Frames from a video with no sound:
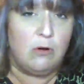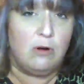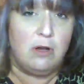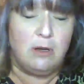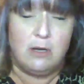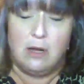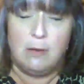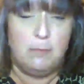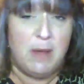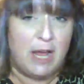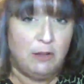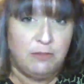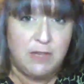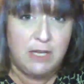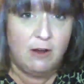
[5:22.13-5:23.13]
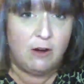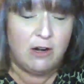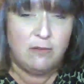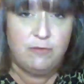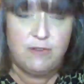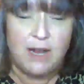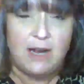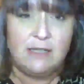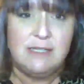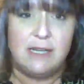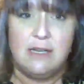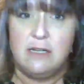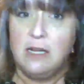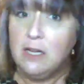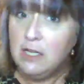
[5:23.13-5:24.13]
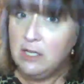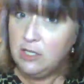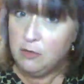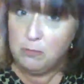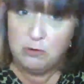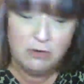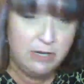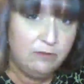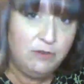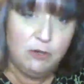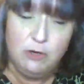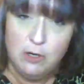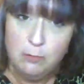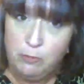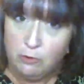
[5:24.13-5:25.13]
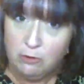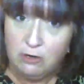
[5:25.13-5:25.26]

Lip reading: and about the artifact, and you preview